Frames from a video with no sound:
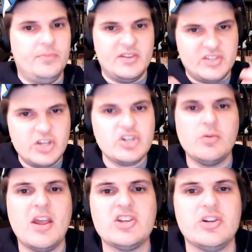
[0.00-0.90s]
the
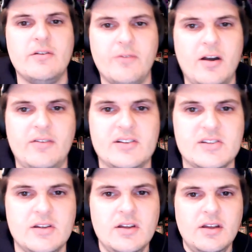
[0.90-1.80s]
situation in front of us.